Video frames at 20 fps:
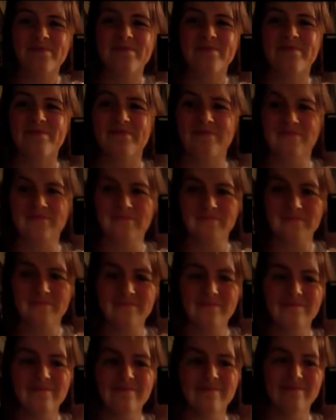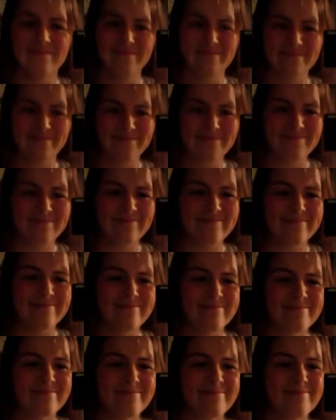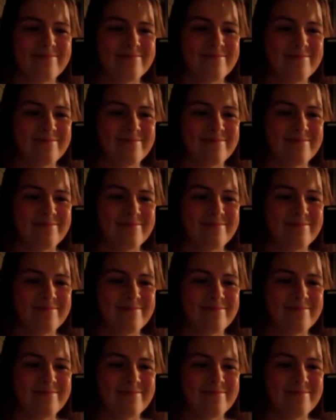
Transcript: No one is speaking in this clip.